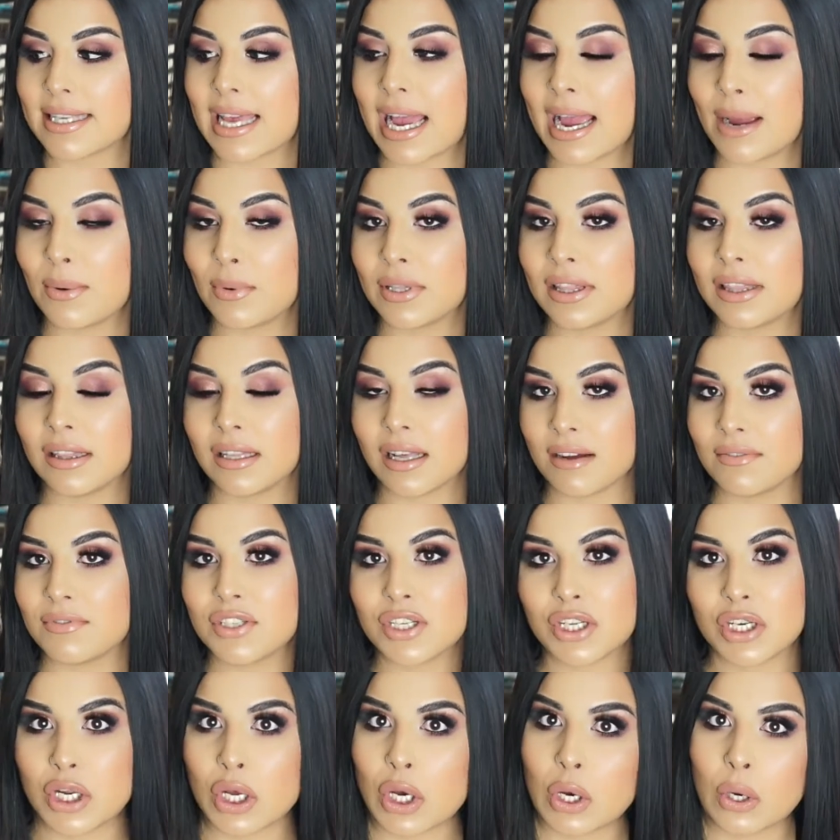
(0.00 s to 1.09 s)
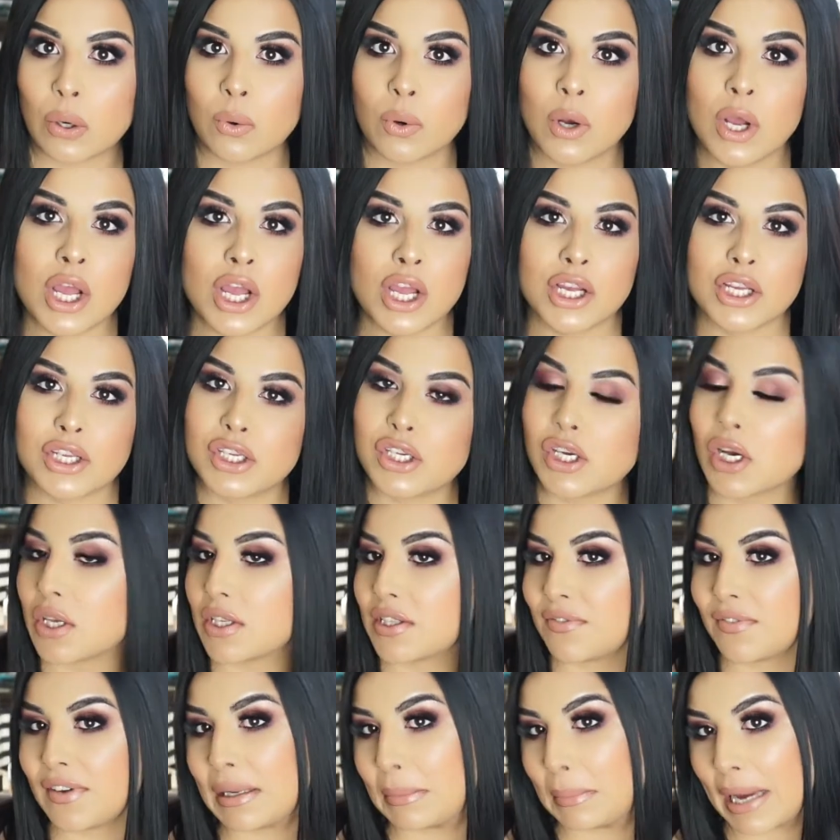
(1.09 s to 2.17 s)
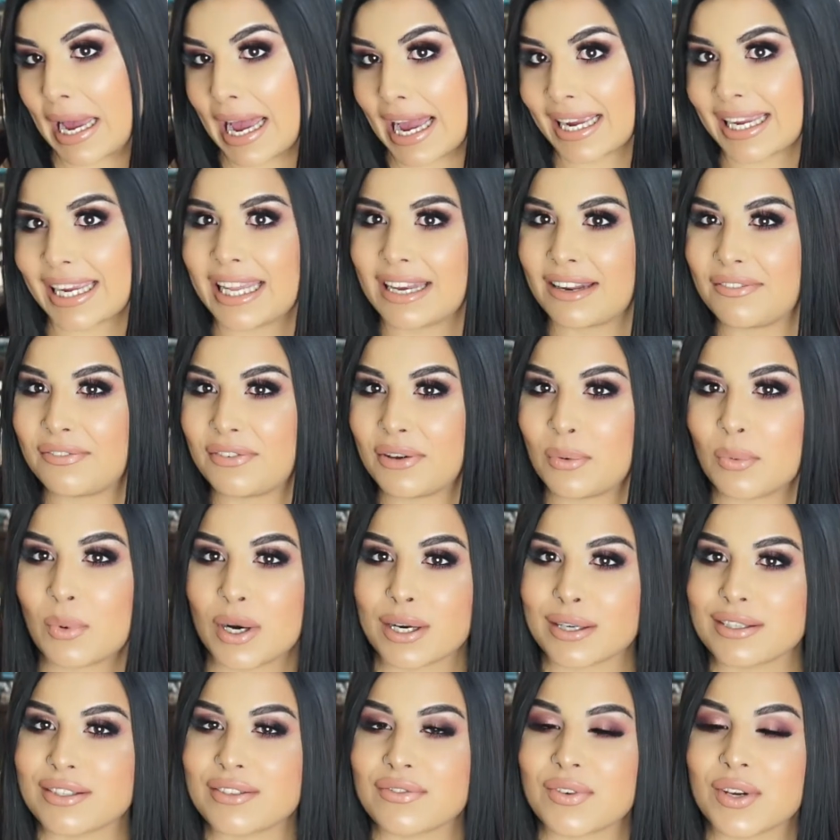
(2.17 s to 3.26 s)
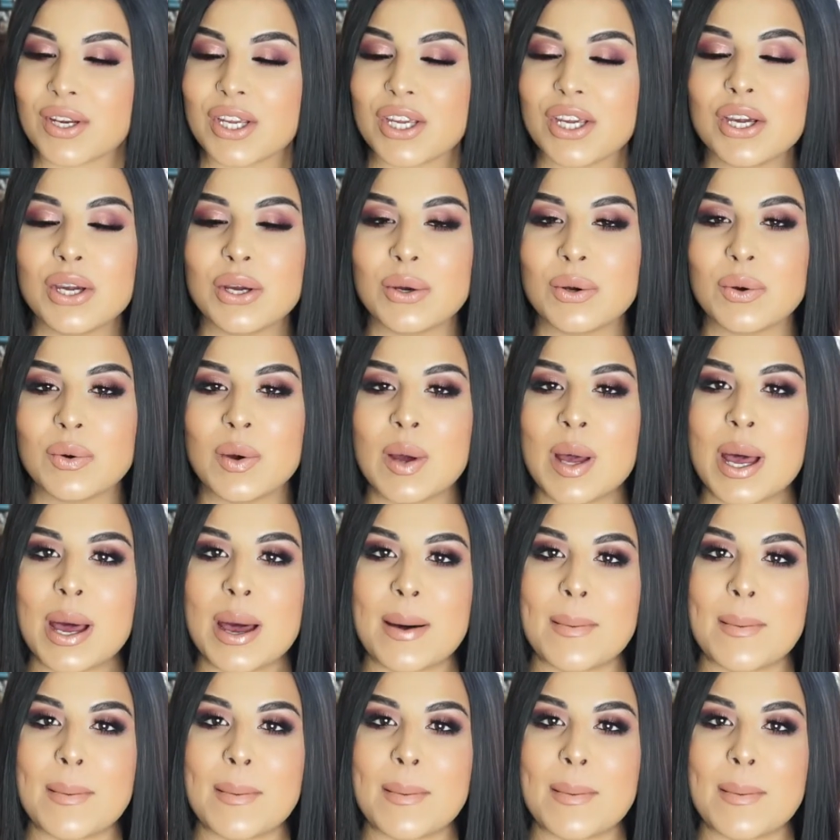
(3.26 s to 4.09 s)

I would love to know y'all's feedback and if it works for you.